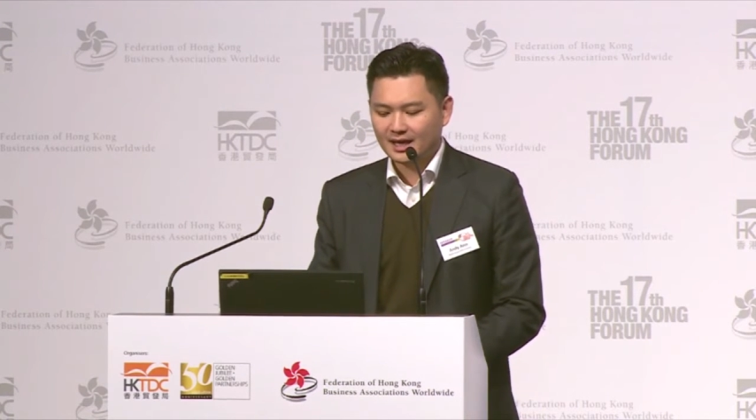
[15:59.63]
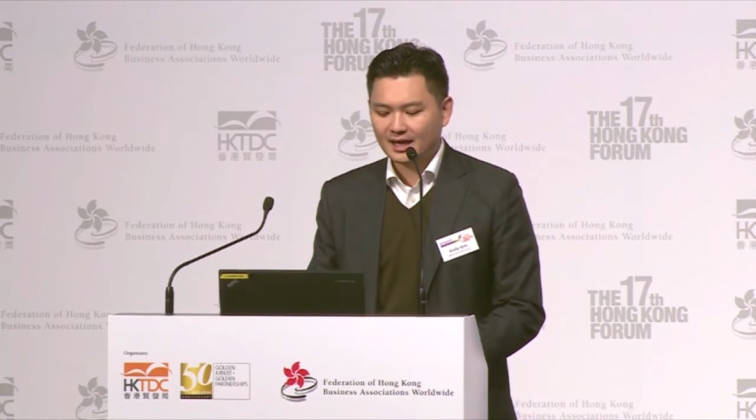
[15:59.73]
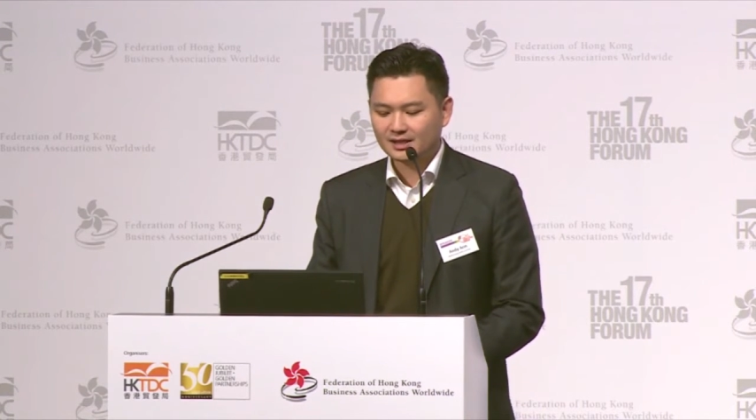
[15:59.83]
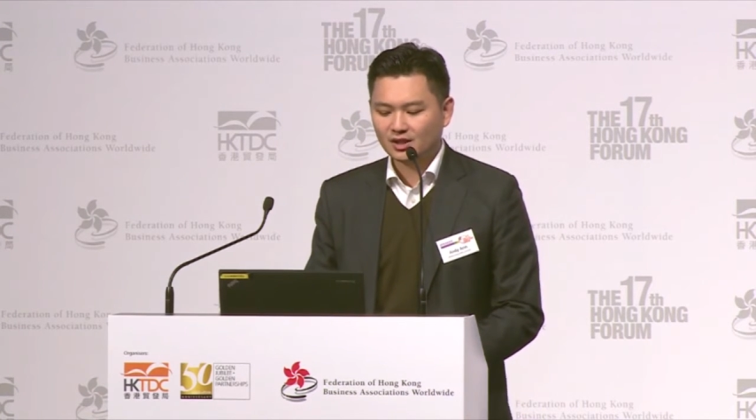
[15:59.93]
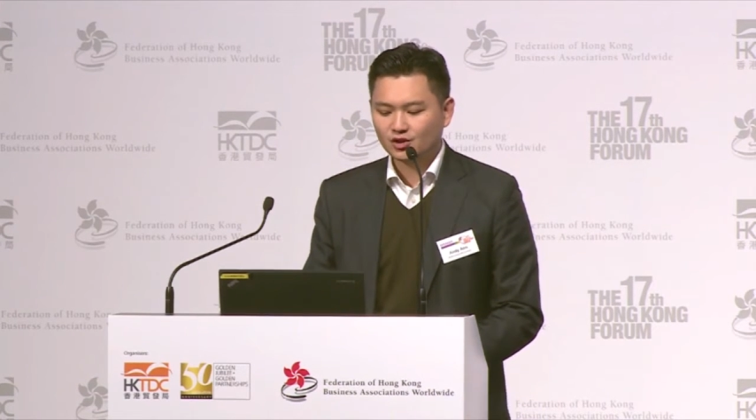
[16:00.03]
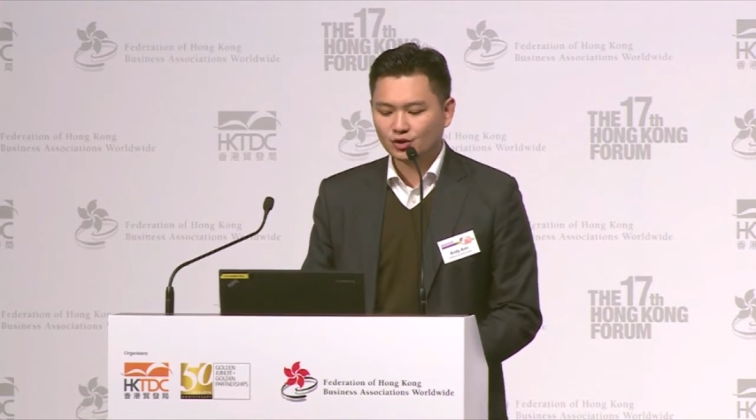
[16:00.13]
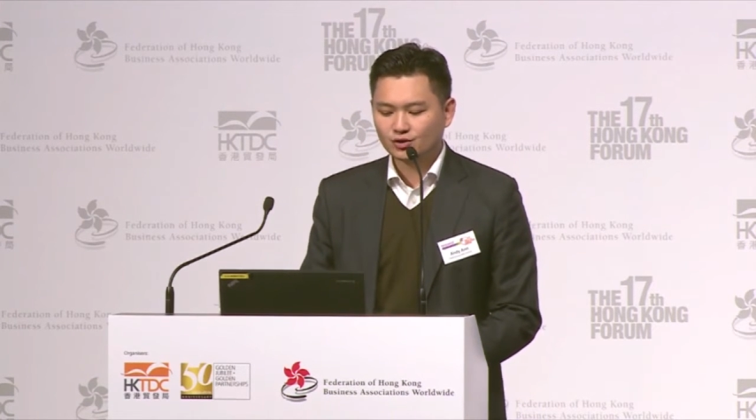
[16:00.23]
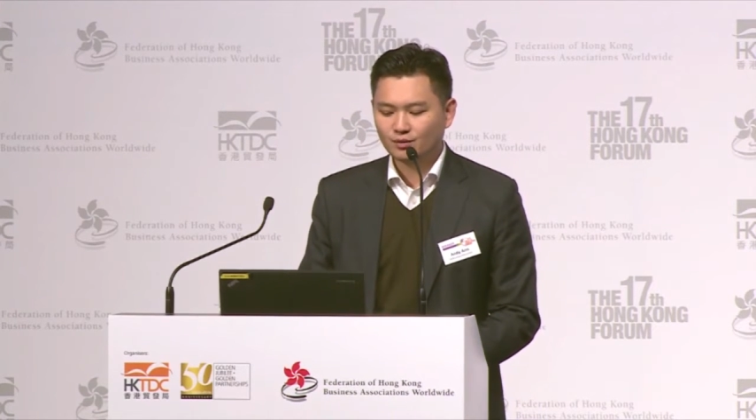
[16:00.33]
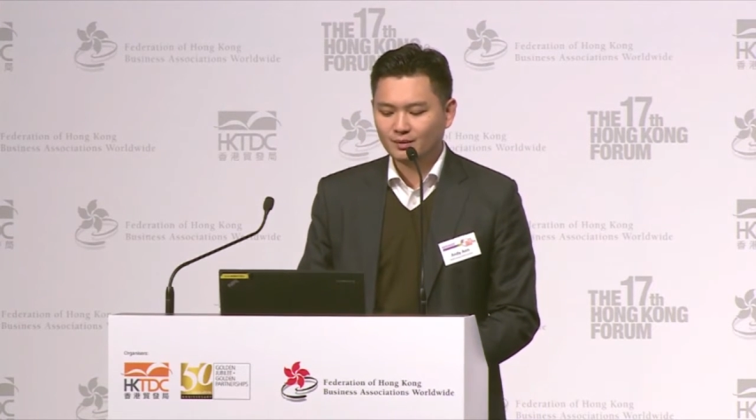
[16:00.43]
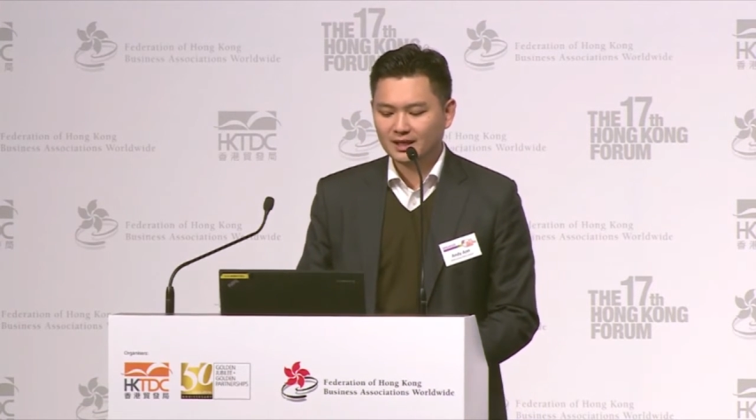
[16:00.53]
as
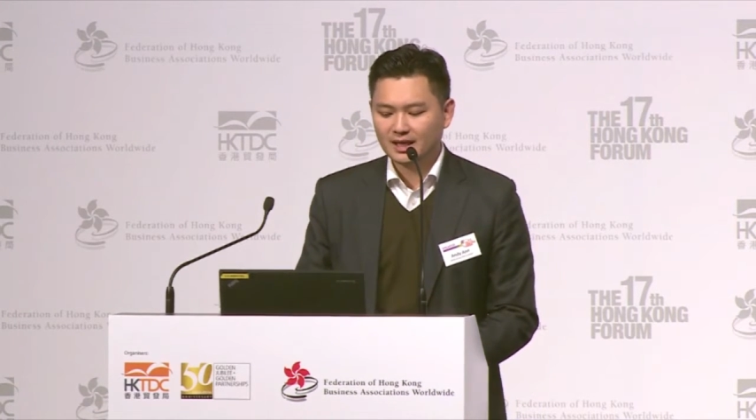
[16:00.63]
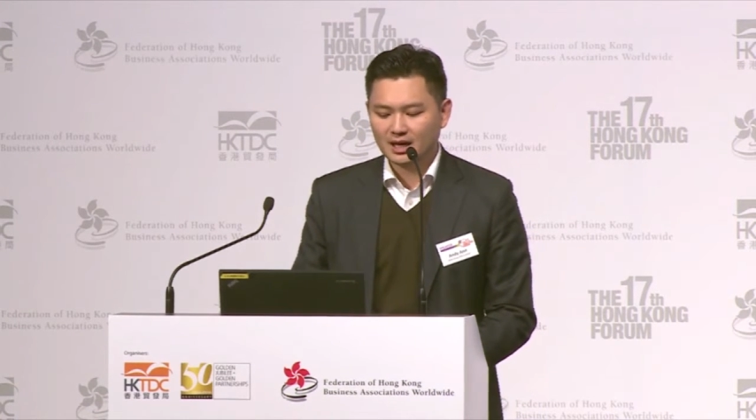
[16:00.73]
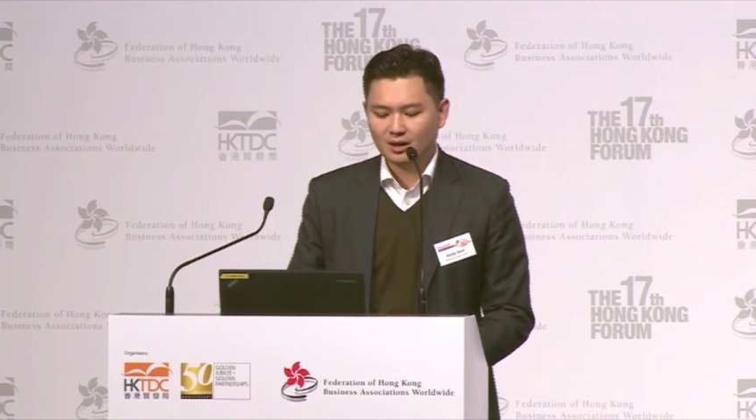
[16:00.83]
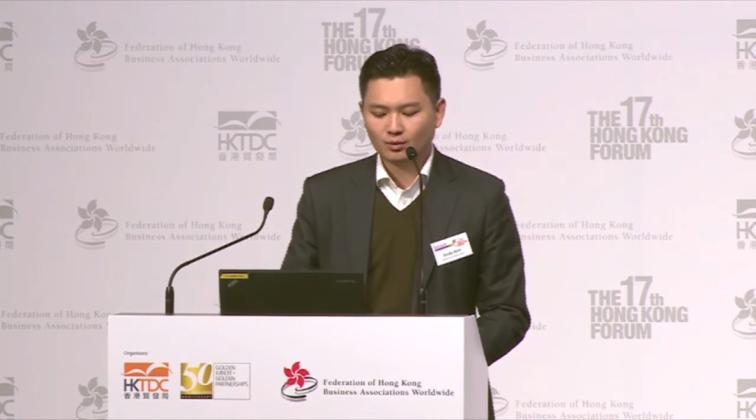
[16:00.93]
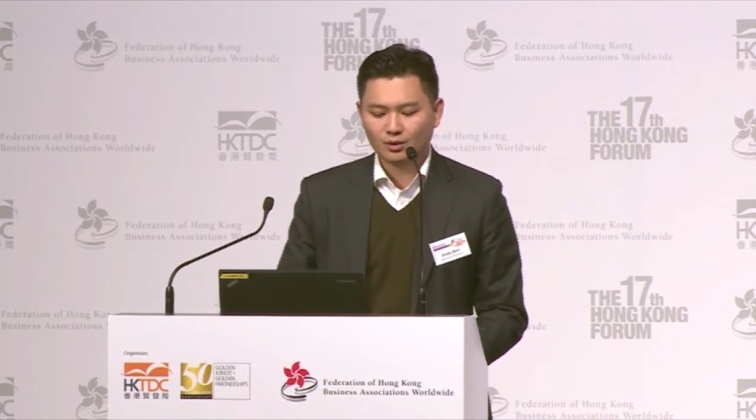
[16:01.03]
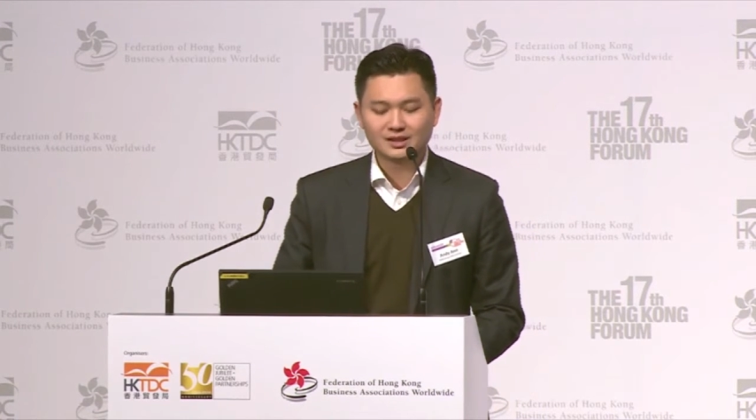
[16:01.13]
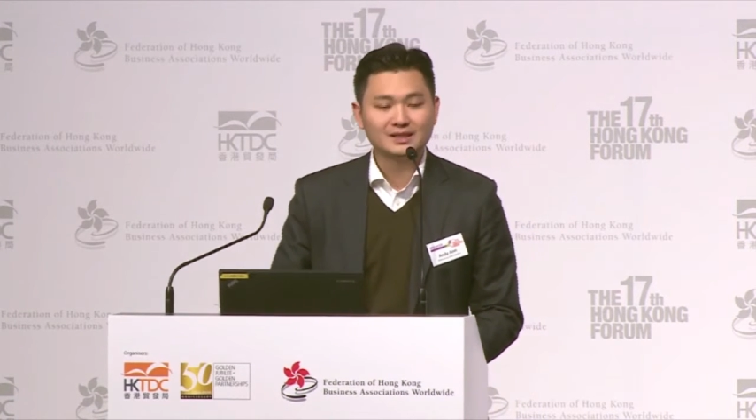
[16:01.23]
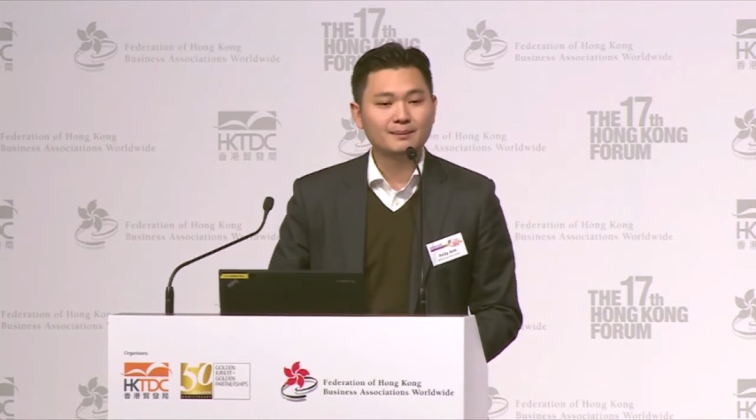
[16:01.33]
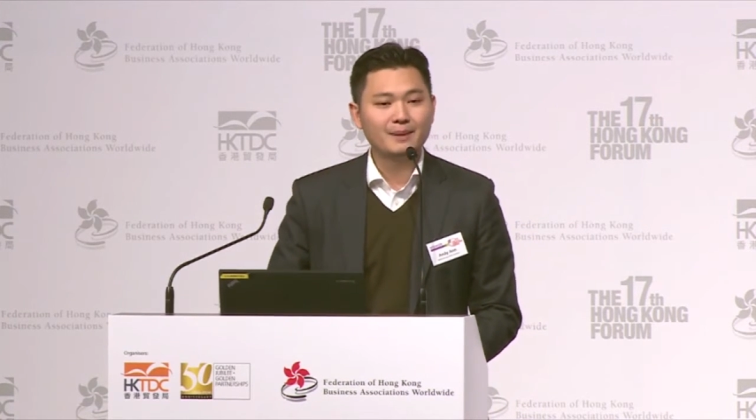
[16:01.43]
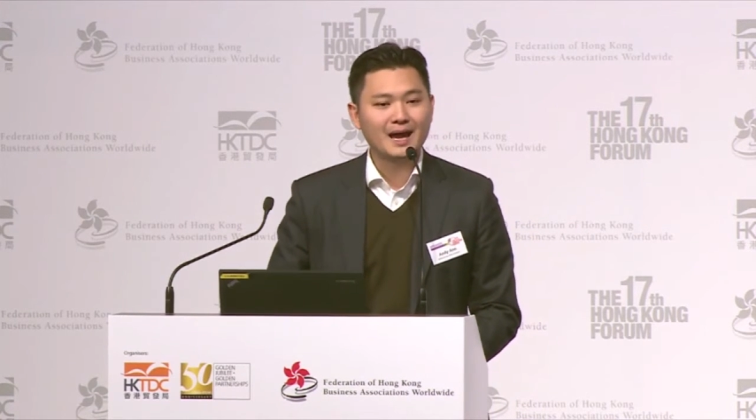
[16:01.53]
social media was
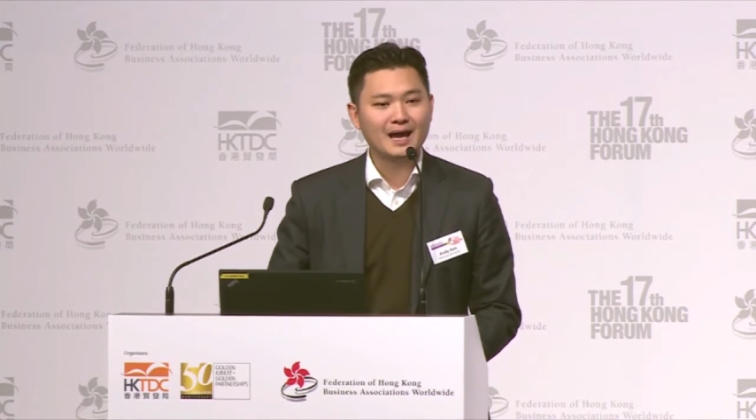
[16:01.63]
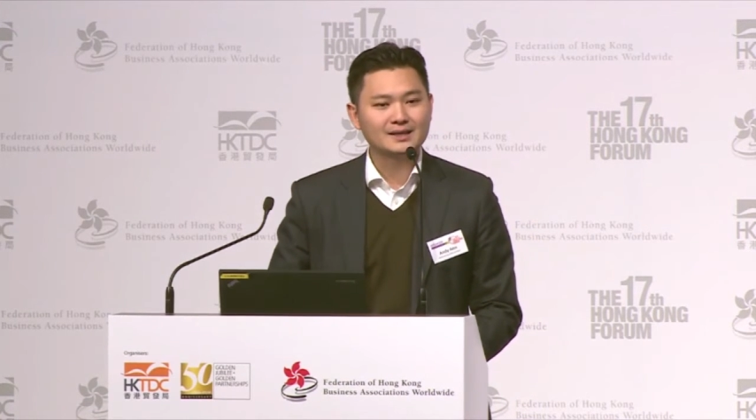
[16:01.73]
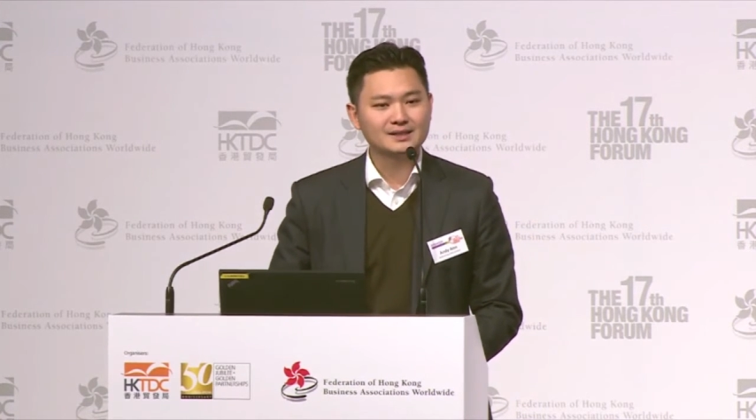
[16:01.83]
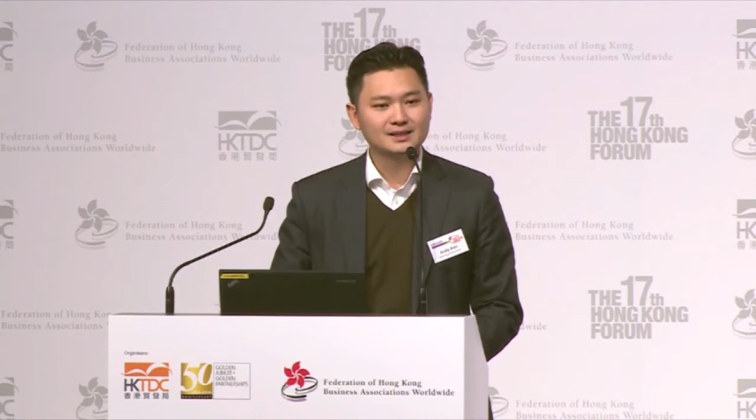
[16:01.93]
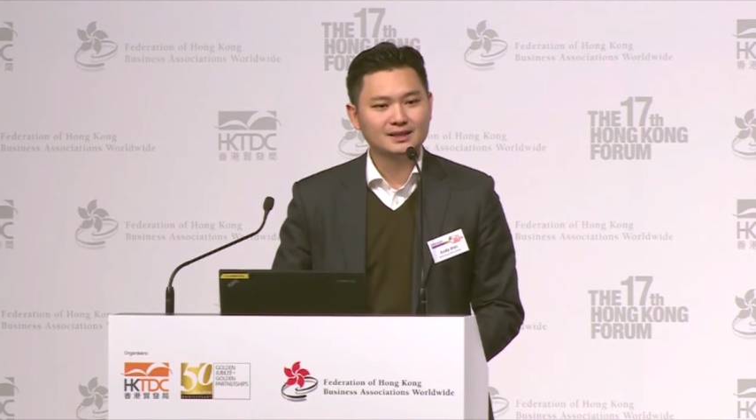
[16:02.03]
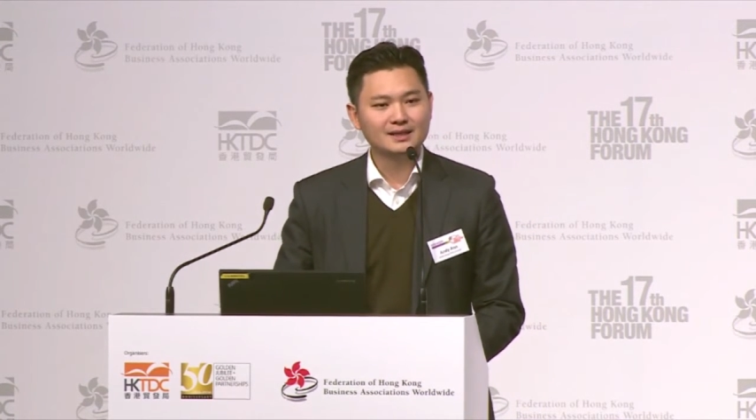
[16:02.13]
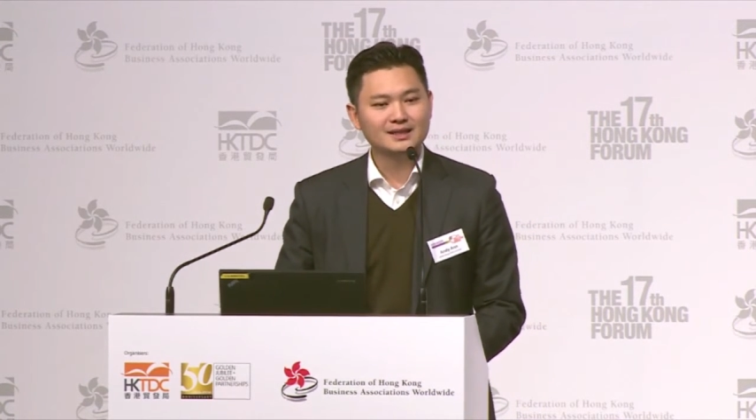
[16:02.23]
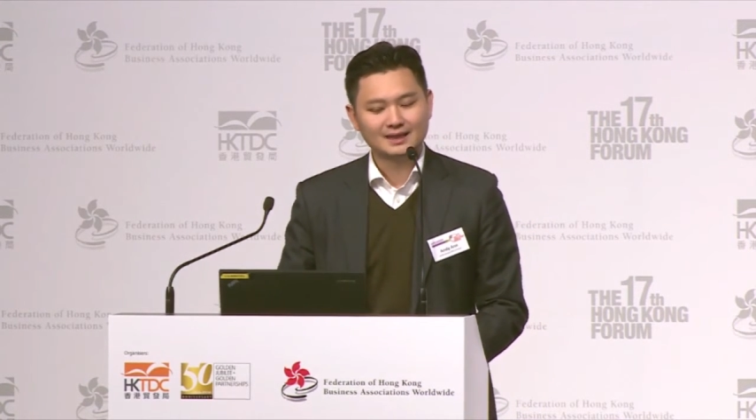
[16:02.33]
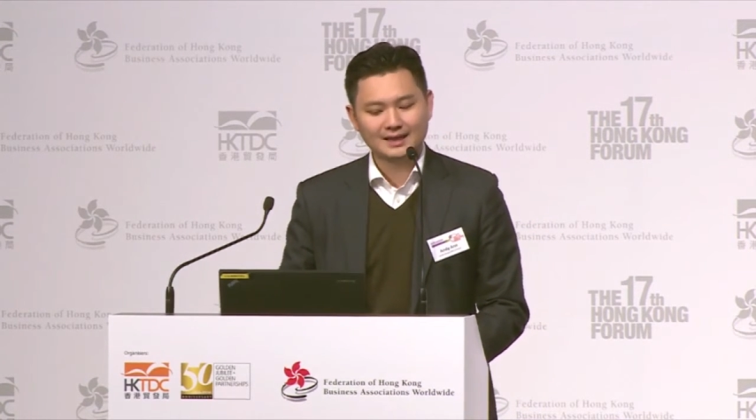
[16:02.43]
in the past, in the